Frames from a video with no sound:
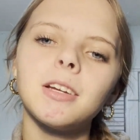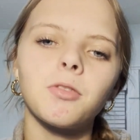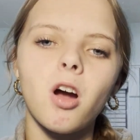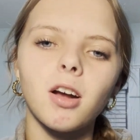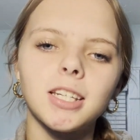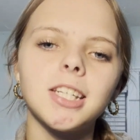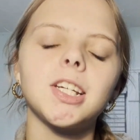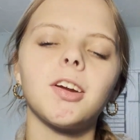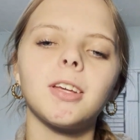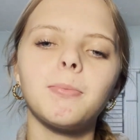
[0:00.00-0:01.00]
wrong to
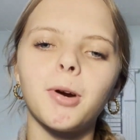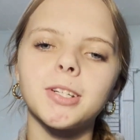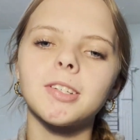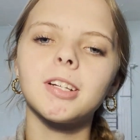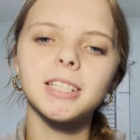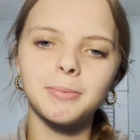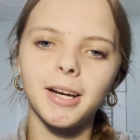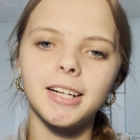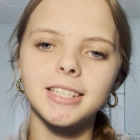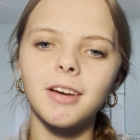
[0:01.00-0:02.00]
share the personal
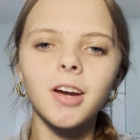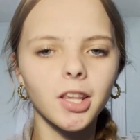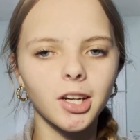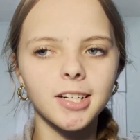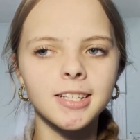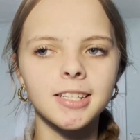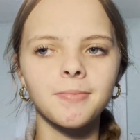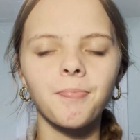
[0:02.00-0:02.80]
experience of others.